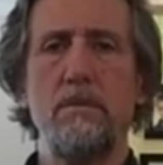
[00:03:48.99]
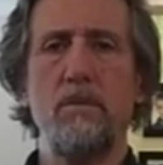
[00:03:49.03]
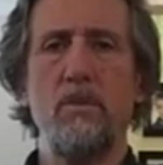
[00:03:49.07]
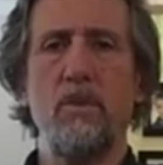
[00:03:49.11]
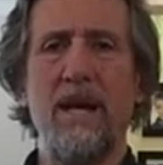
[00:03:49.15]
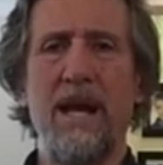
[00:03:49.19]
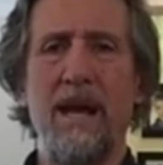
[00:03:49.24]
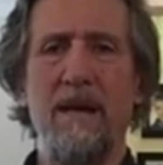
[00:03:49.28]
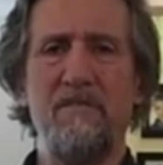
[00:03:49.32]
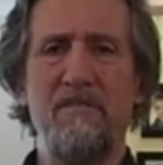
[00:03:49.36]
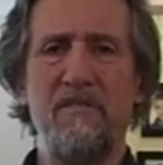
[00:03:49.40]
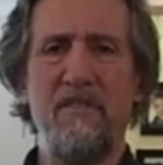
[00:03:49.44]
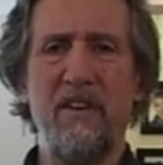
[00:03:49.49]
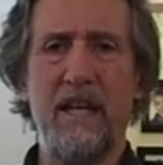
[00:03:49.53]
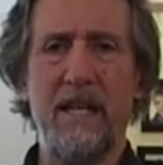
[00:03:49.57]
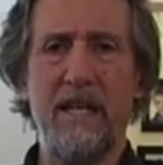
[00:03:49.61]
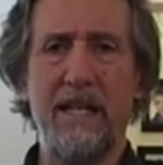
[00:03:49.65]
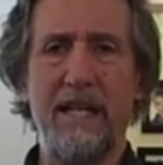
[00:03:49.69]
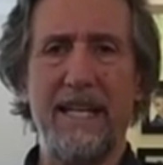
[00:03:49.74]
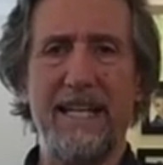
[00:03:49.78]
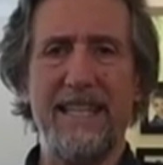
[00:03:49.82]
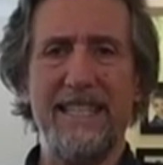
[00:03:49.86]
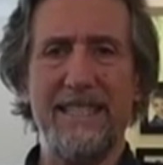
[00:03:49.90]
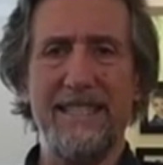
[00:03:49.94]
what I'm
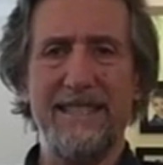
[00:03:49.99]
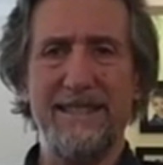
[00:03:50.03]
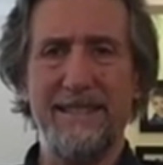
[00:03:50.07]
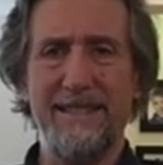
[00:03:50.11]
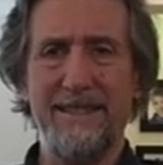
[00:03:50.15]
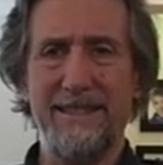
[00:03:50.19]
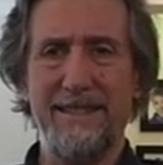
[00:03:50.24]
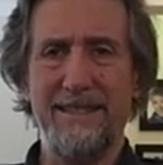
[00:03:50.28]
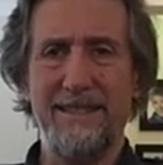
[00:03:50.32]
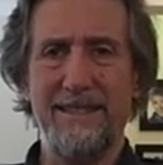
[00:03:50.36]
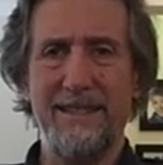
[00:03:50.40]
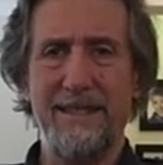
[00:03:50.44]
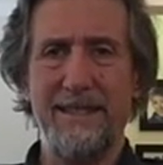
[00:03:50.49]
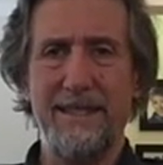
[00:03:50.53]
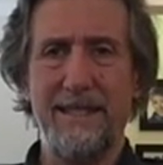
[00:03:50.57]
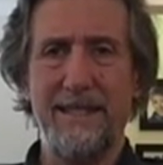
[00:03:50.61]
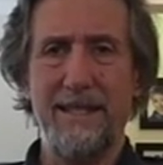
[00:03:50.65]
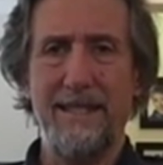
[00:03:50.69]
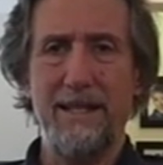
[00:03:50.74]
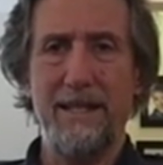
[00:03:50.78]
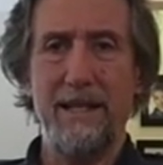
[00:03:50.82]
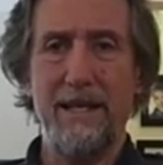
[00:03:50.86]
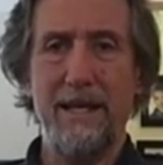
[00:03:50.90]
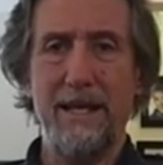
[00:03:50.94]
feeling?
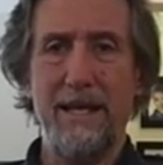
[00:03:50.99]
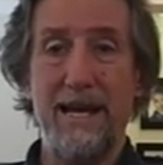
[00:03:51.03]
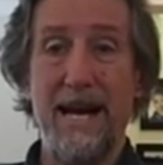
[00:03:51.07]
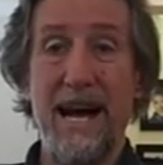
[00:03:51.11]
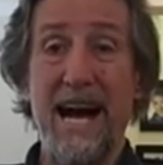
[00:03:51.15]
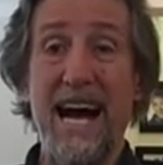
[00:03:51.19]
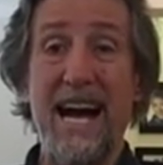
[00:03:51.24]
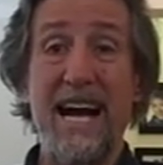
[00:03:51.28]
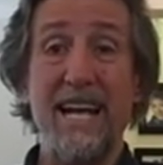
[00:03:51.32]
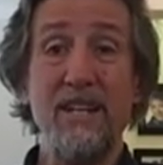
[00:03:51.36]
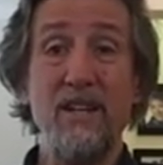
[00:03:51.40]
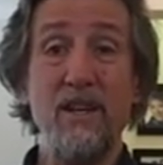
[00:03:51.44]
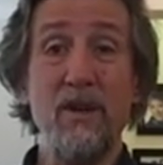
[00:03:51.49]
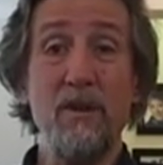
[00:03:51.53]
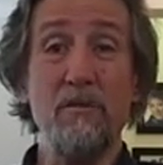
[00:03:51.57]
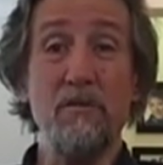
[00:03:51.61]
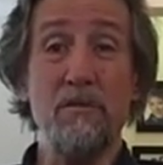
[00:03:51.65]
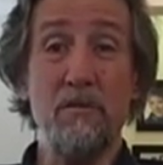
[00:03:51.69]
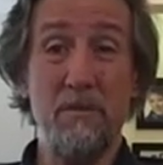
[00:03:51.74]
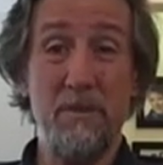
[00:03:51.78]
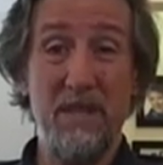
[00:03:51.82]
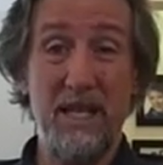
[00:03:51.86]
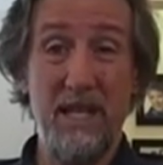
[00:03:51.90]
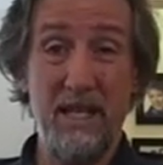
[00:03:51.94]
I know
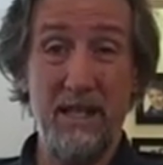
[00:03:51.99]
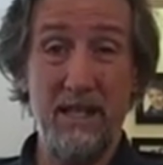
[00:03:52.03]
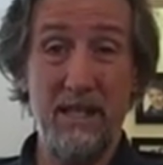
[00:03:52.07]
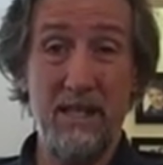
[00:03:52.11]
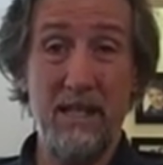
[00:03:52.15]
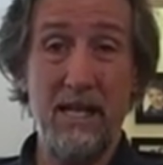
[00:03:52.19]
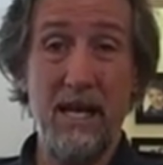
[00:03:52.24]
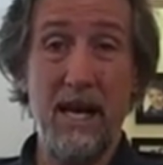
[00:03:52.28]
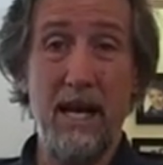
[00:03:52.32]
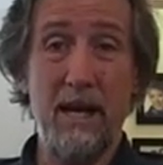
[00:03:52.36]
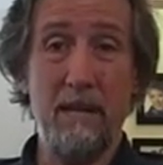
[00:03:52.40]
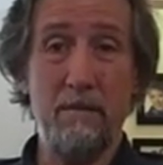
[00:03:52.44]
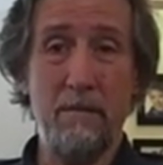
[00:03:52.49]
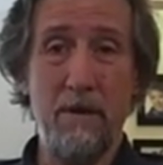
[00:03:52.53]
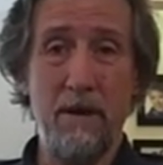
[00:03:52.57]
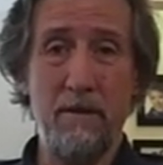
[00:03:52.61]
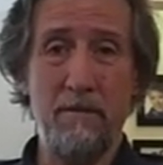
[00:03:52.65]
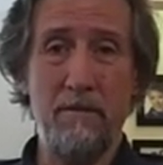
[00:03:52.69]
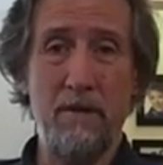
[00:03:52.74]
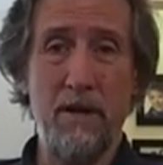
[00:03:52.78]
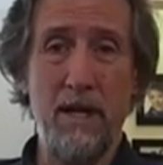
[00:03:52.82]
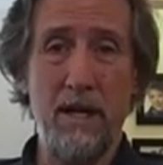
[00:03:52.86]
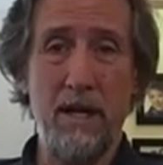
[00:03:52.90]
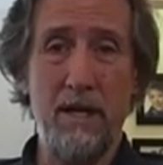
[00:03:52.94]
from the inside, my
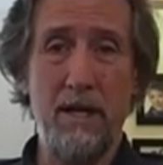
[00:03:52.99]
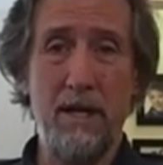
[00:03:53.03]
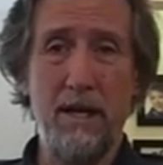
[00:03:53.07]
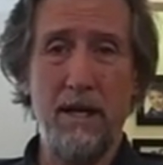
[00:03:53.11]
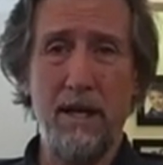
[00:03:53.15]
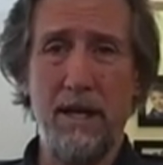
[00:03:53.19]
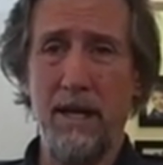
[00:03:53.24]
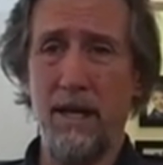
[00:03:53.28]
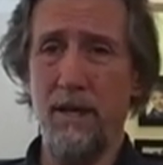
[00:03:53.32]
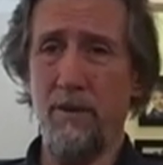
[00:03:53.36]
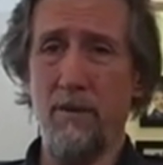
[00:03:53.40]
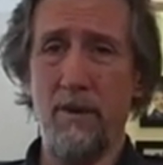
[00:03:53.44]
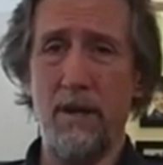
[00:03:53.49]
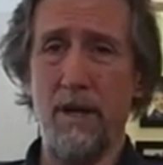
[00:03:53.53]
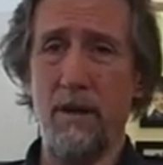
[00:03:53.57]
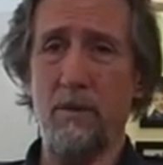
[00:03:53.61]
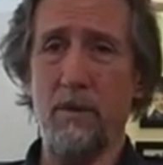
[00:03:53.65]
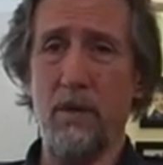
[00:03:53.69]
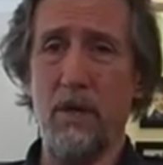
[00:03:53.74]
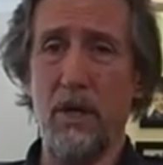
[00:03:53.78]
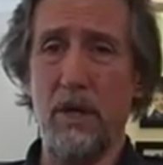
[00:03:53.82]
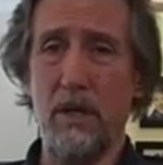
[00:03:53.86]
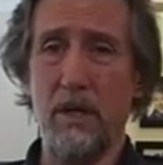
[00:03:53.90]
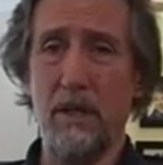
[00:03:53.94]
friend. I didn't read a
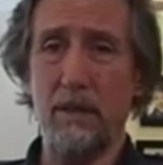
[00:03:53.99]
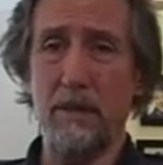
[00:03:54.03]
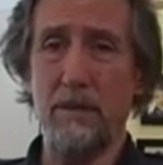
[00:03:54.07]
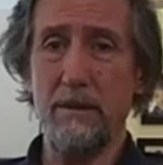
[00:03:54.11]
book.